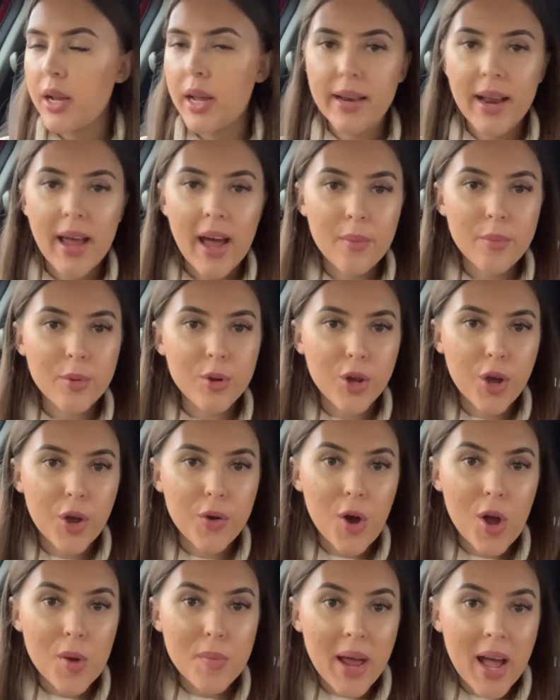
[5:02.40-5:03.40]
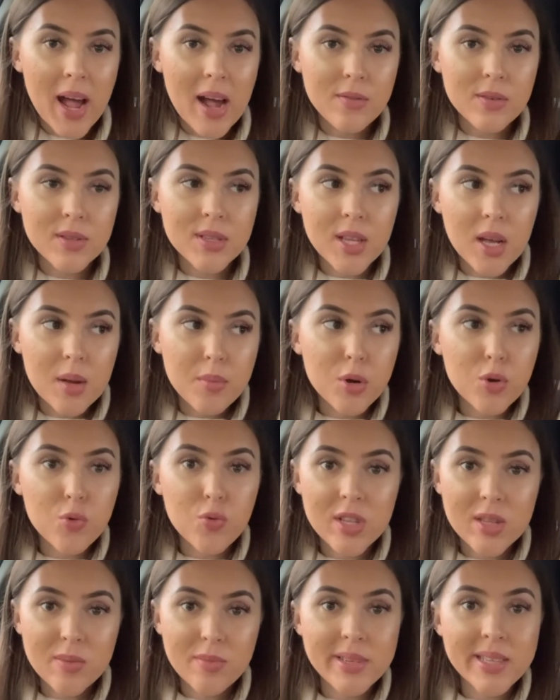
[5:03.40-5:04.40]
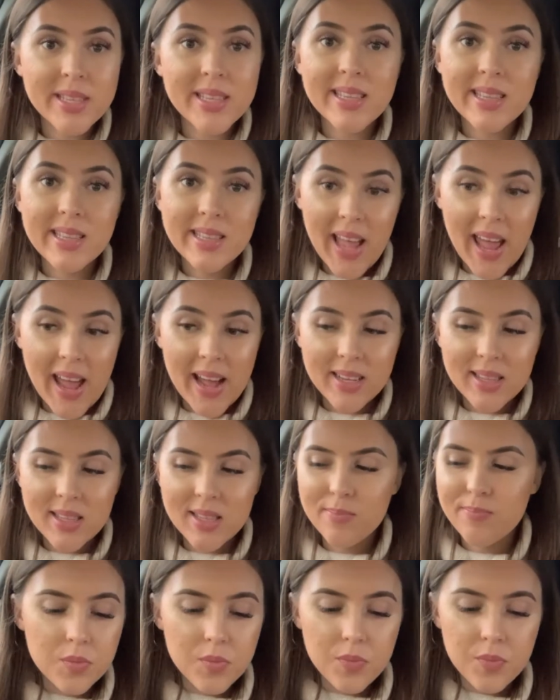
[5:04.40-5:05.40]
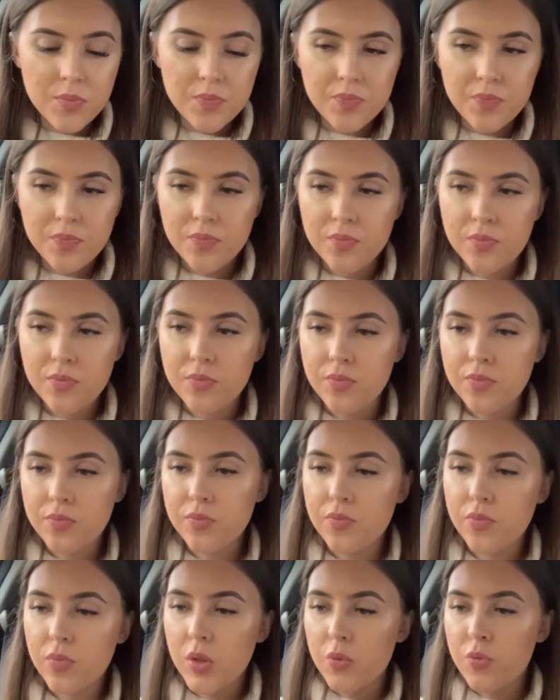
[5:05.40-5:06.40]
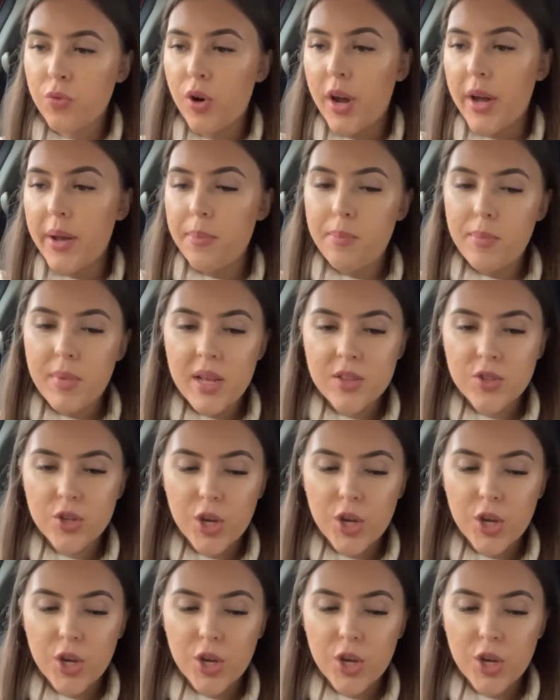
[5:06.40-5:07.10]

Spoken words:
and now I'm going to go home and have some Christmas snacks. Right, let's